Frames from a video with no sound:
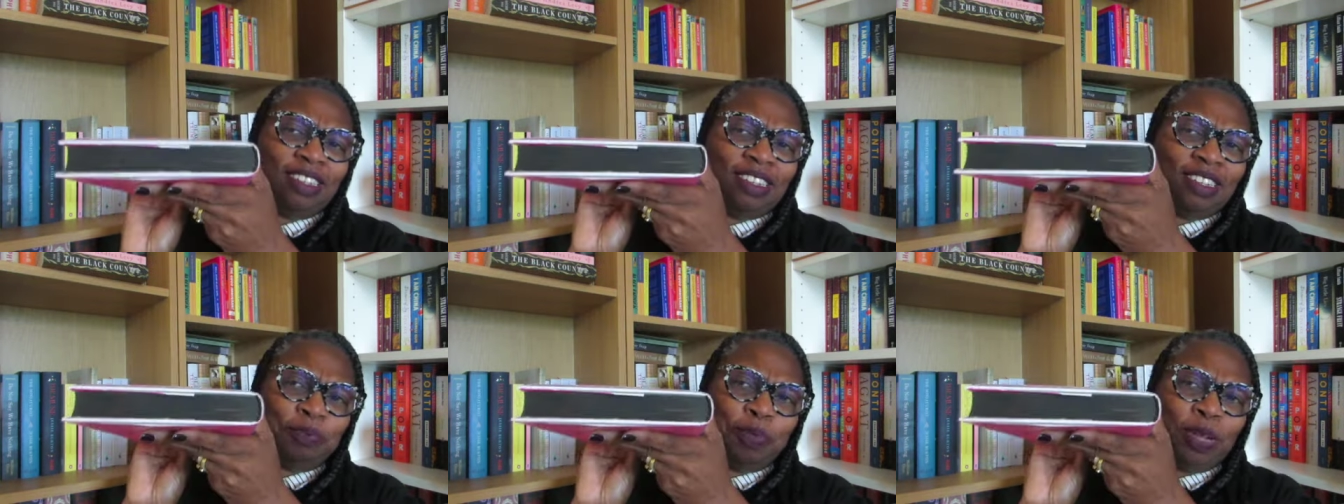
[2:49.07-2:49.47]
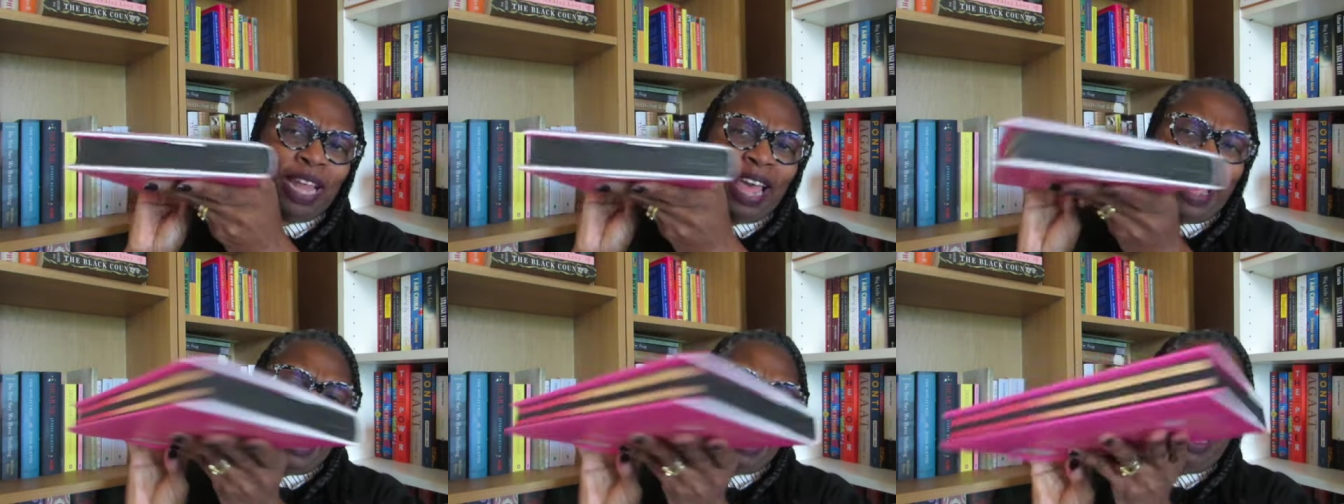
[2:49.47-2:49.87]
It's
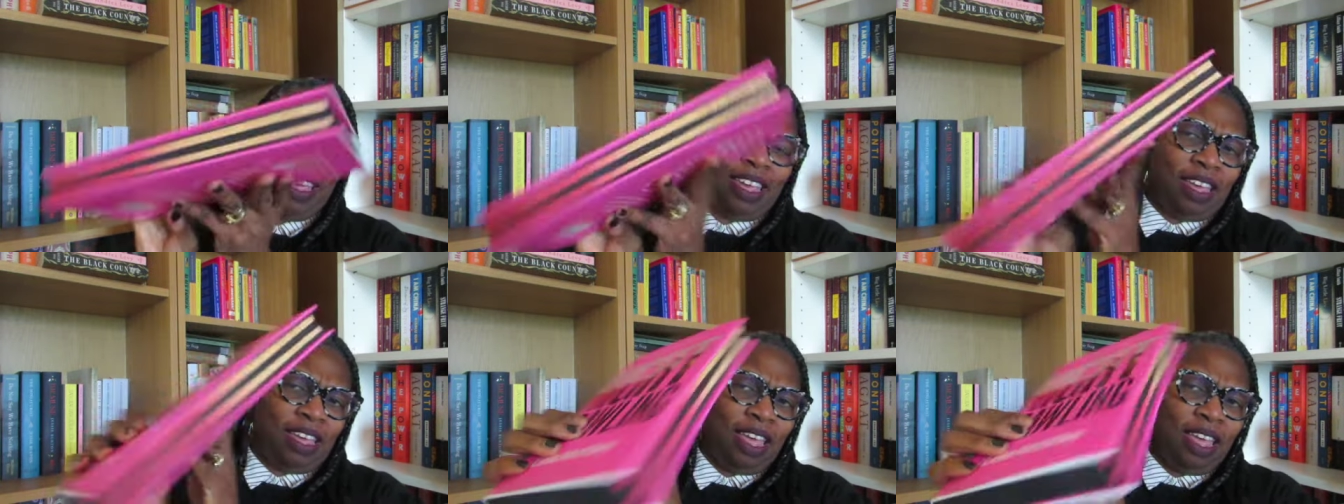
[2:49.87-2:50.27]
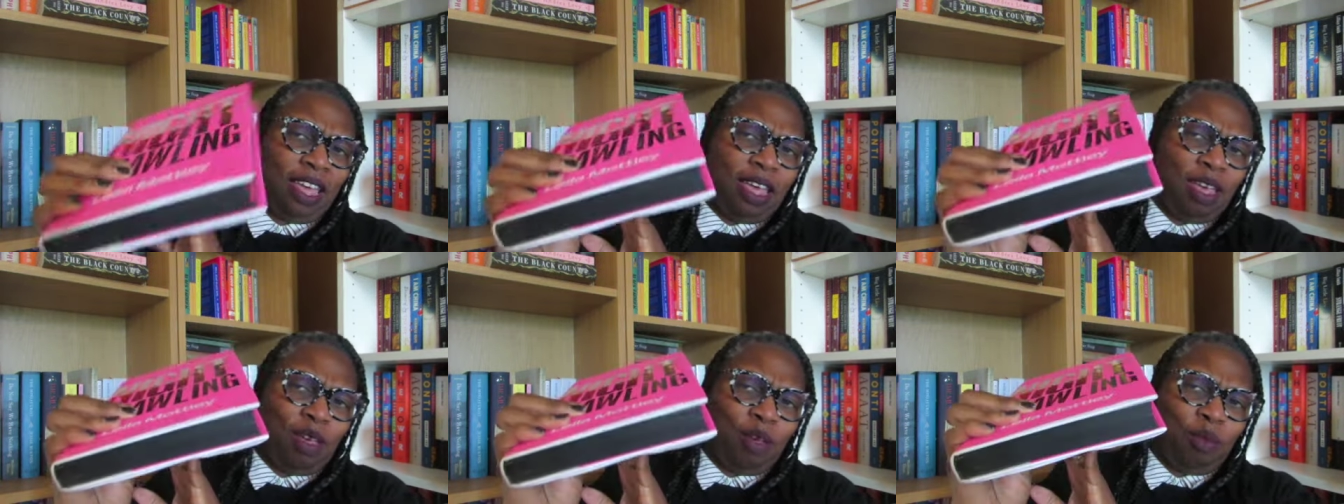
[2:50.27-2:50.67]
black,
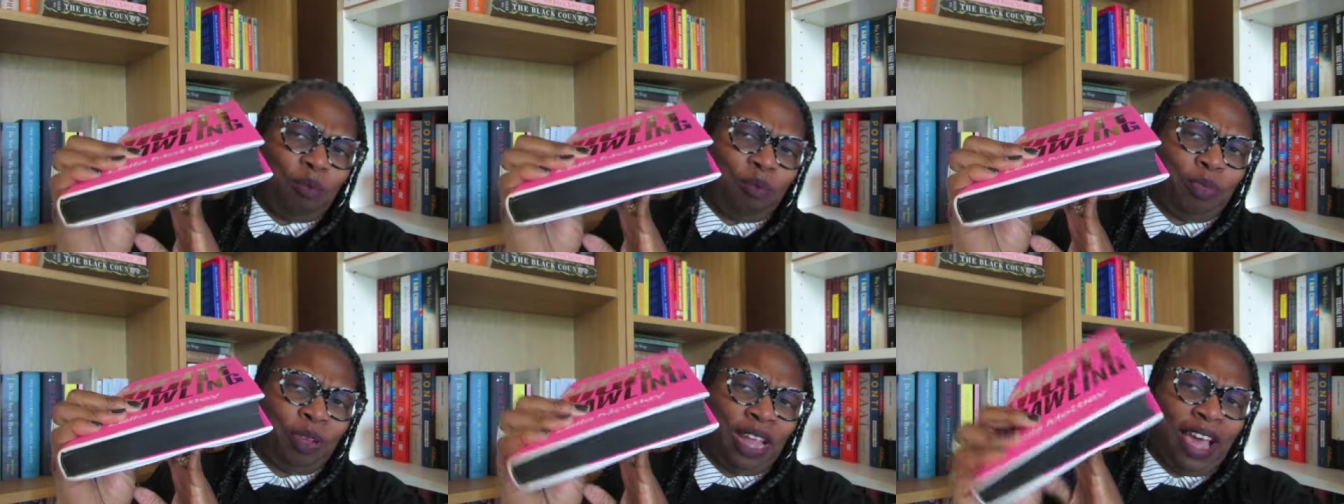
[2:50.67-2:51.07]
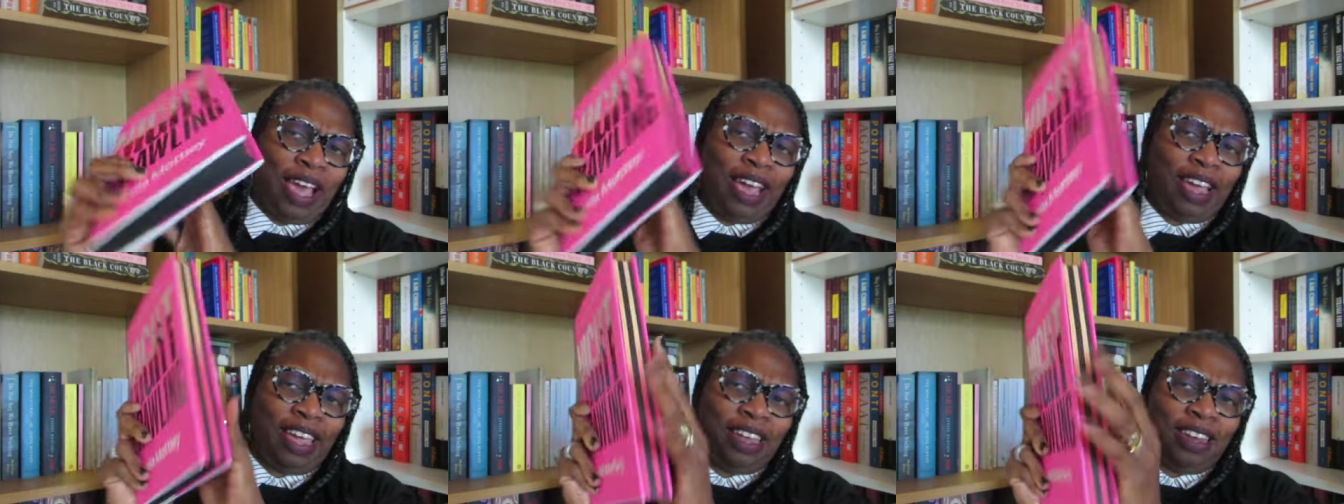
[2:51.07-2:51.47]

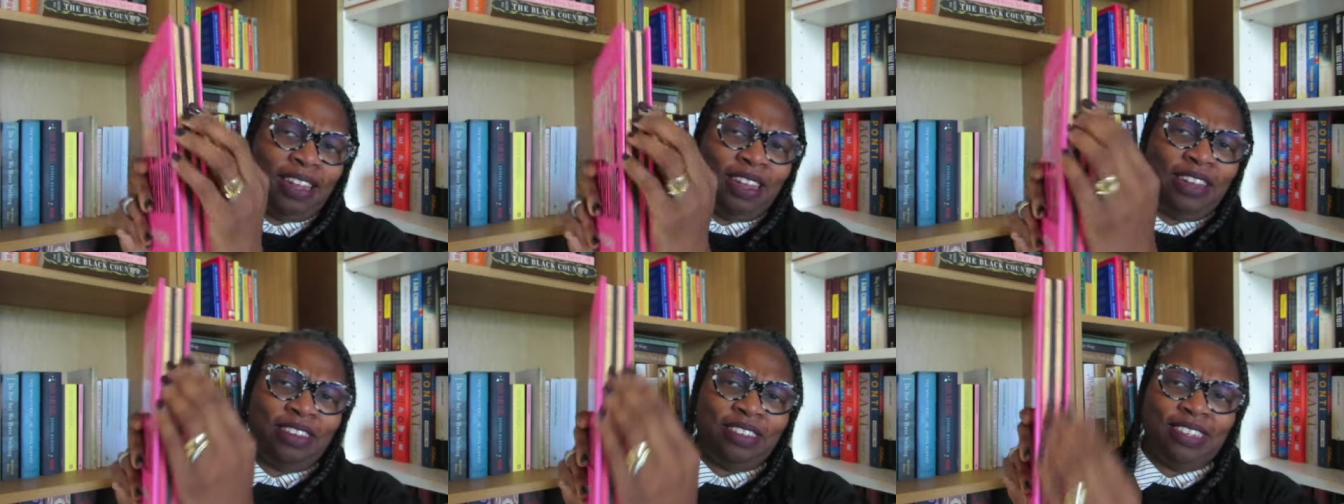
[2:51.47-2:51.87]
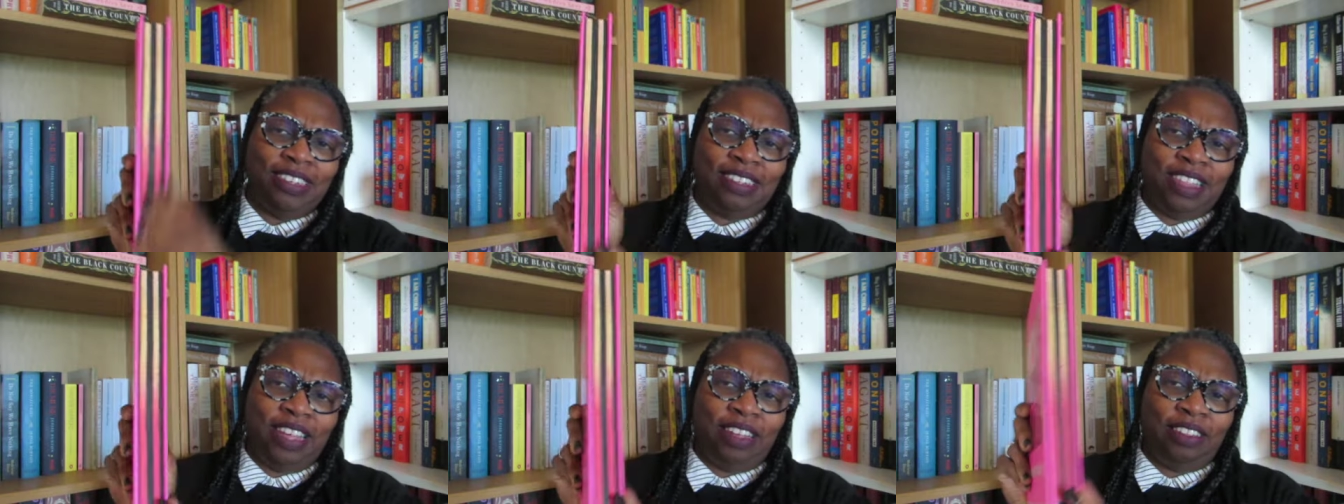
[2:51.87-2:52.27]
black, and then there's
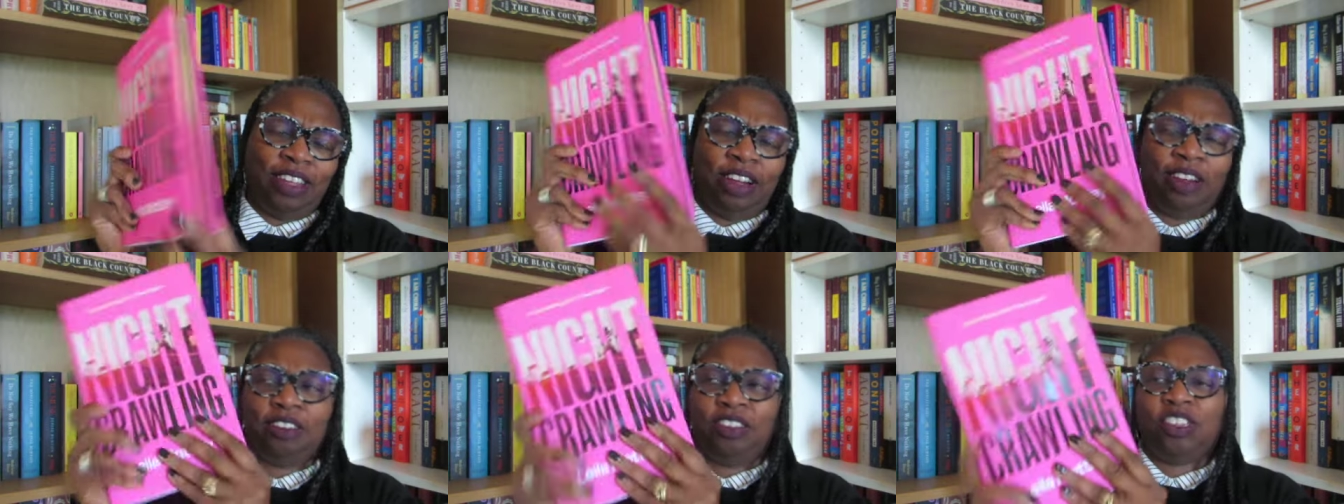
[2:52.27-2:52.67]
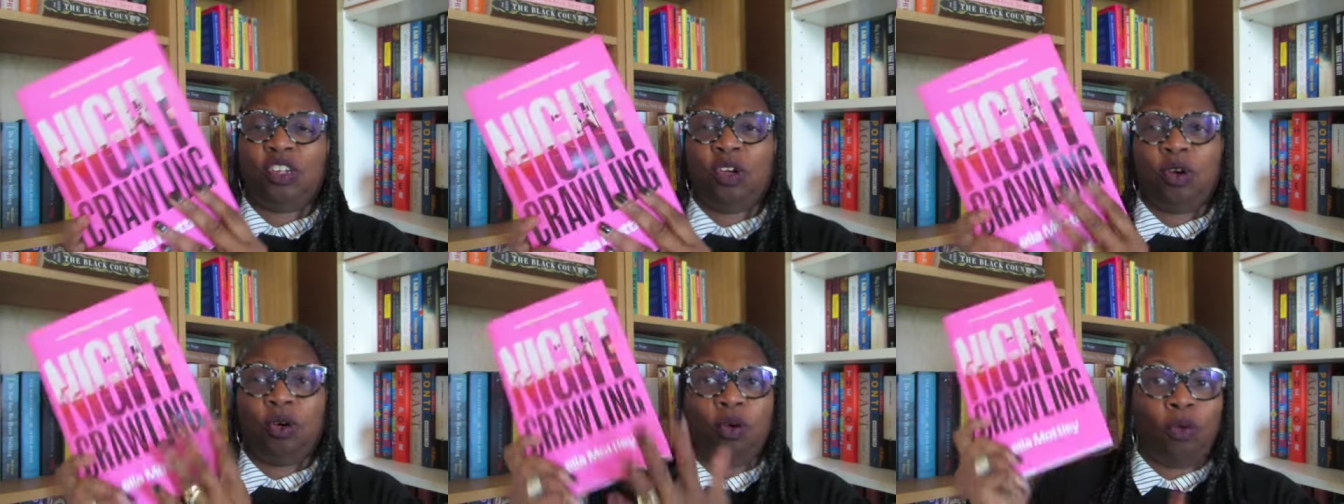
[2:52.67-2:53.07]
this thing there.
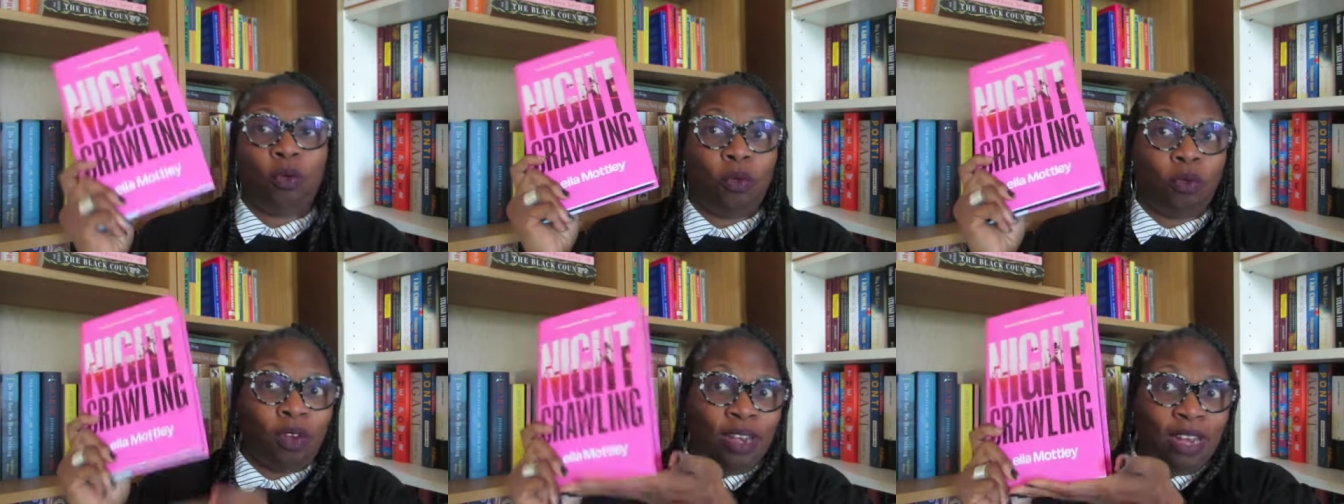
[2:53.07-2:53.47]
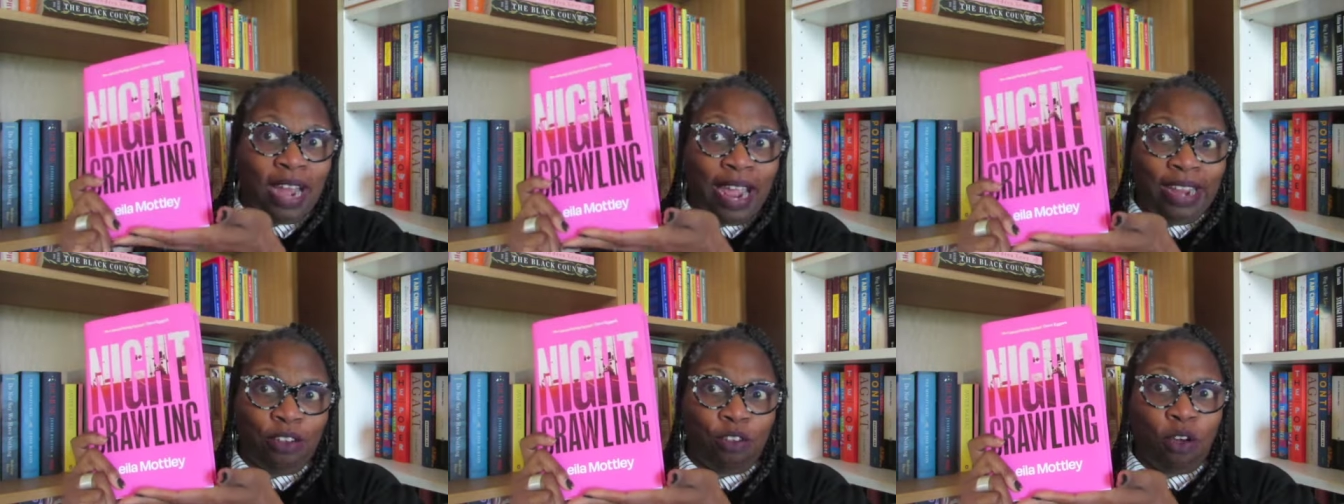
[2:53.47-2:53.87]
So
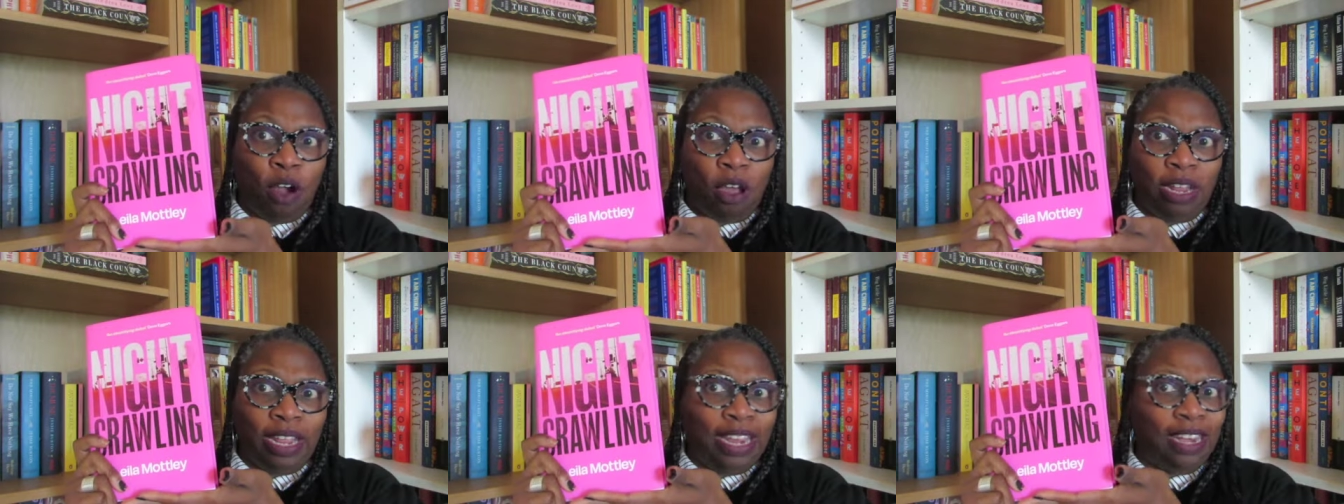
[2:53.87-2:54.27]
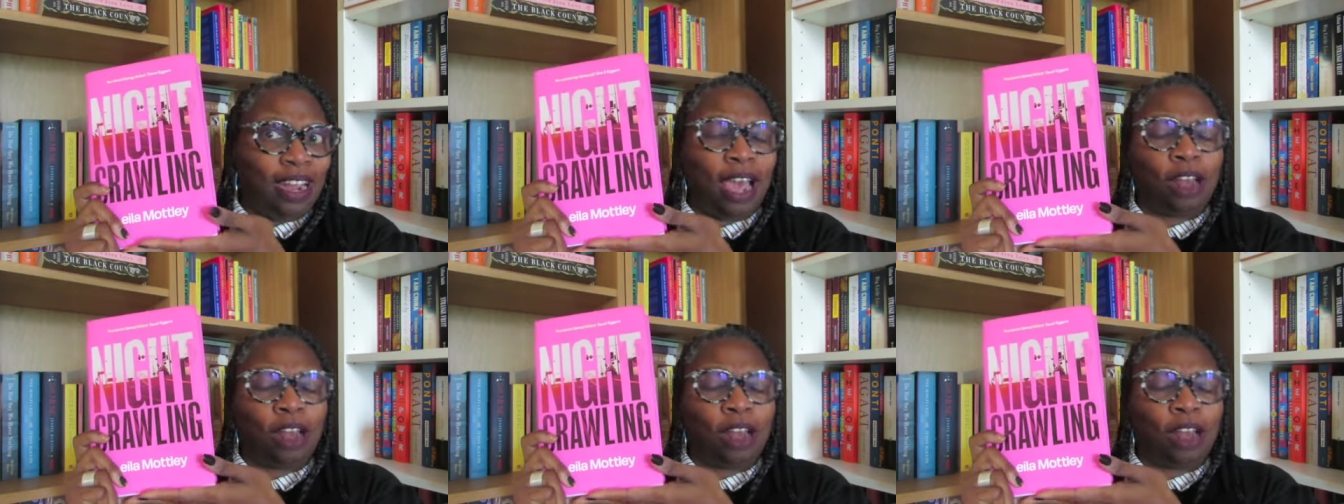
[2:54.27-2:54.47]
night crawling.